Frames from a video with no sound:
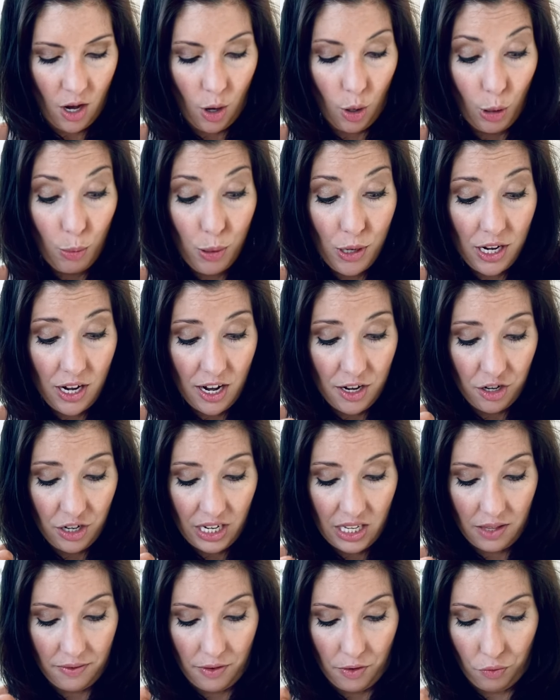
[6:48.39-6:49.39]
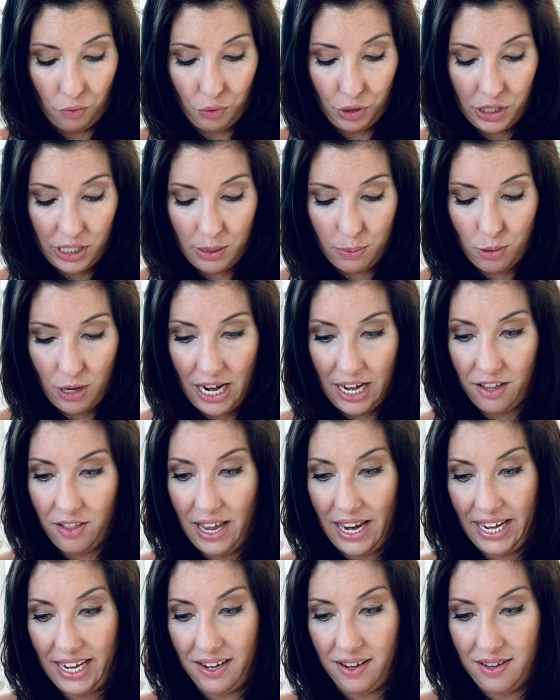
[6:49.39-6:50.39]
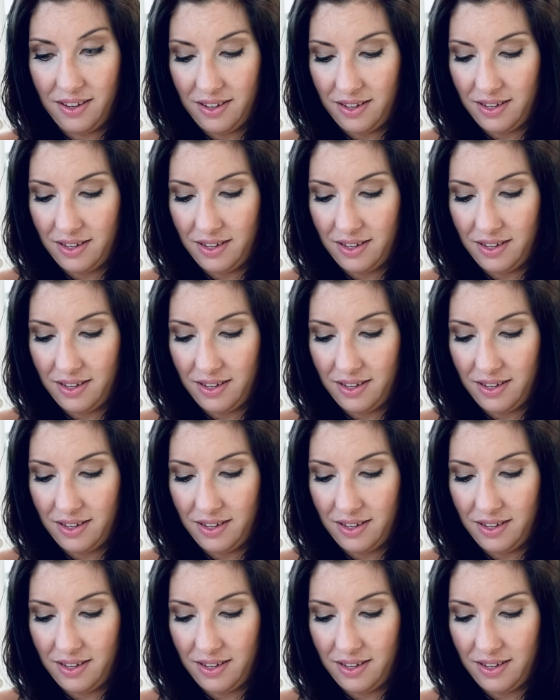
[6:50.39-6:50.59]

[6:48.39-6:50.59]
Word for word: Or put it underneath of a really bright light.